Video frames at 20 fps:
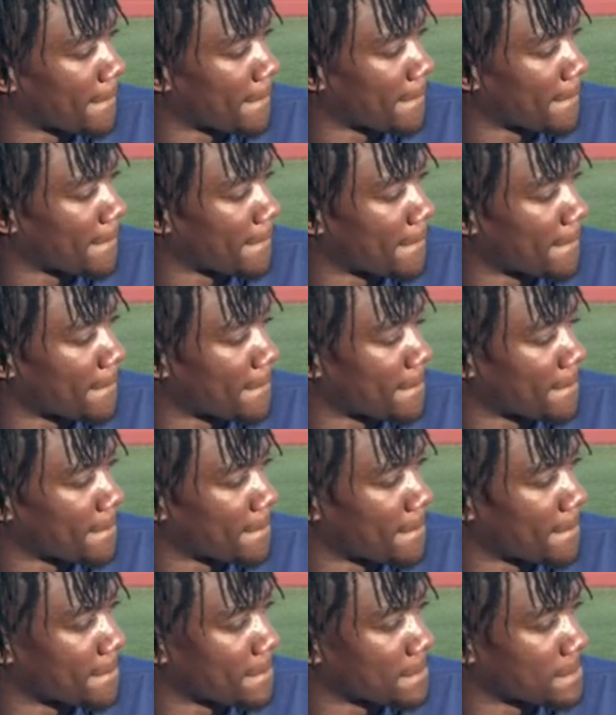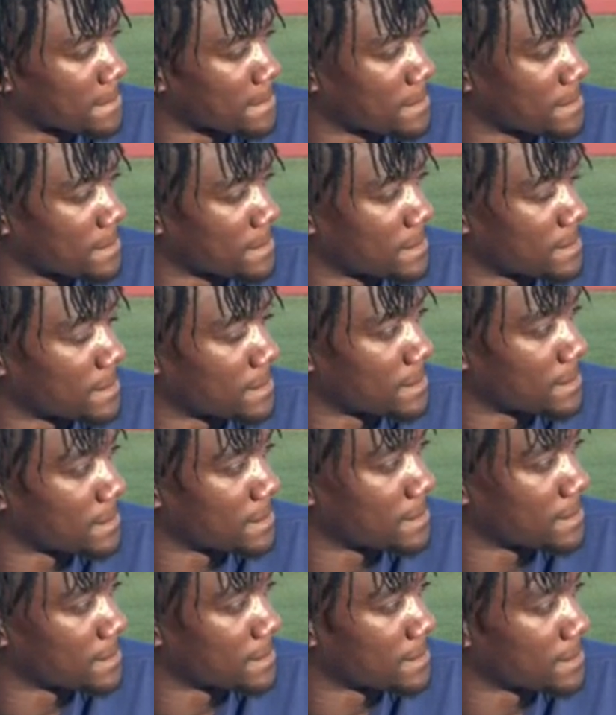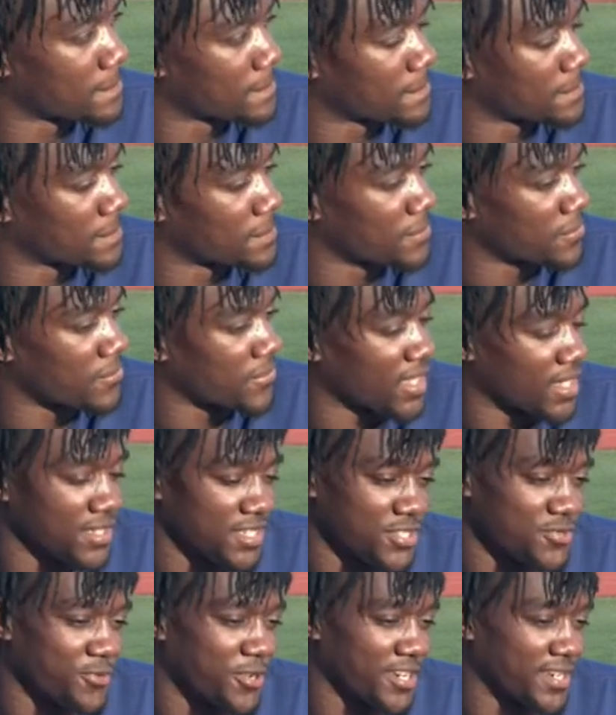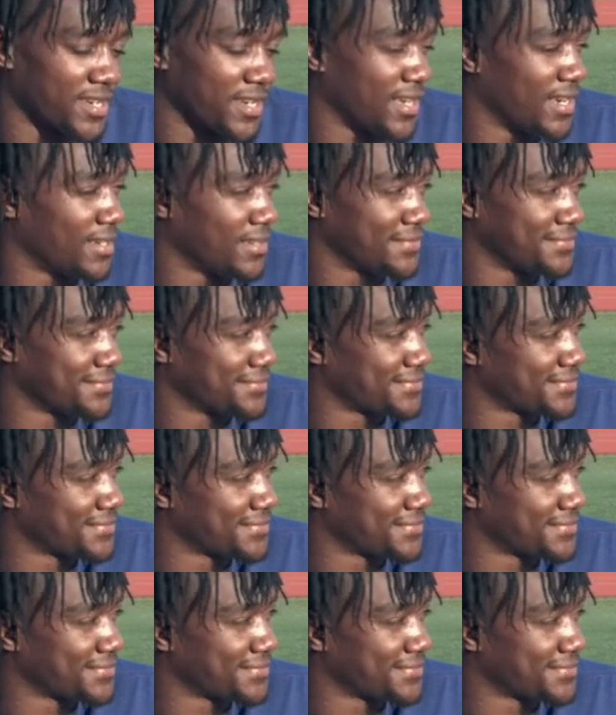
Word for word: the next month before you go to training camp, what are your plans? Just working out.